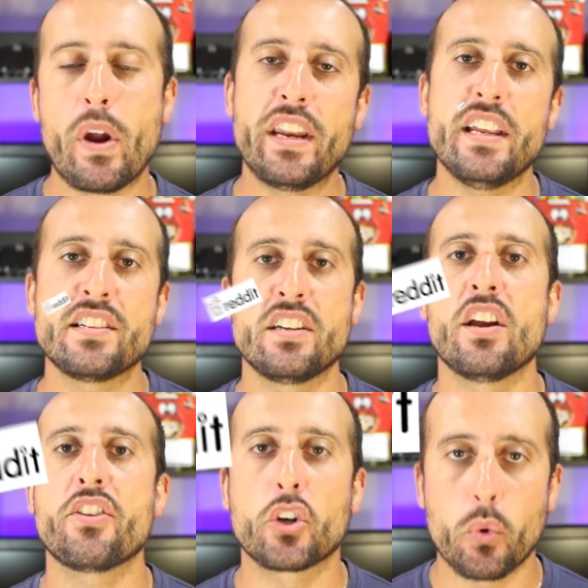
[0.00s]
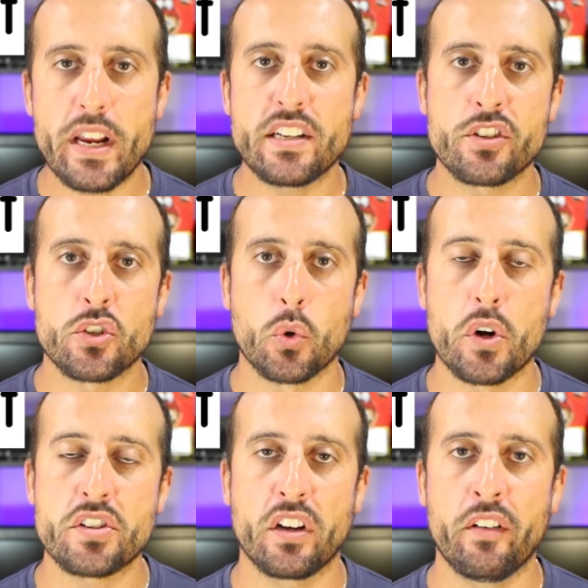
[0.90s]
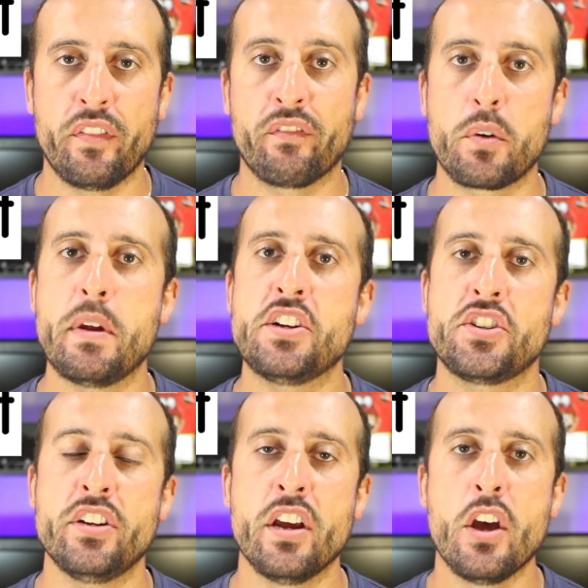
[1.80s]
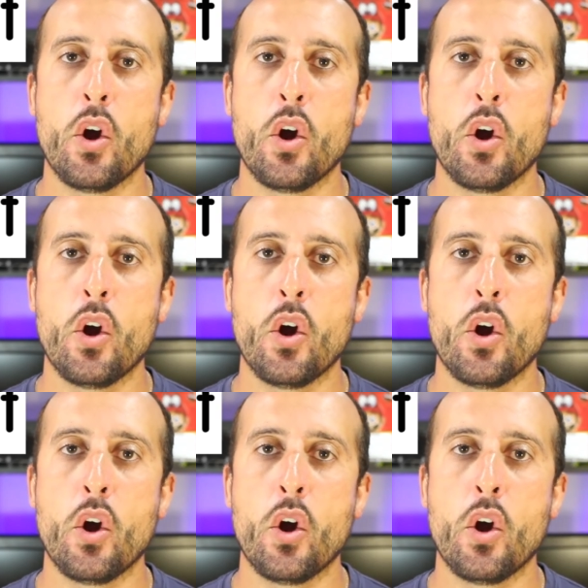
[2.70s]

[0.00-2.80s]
Reddit is another great source of information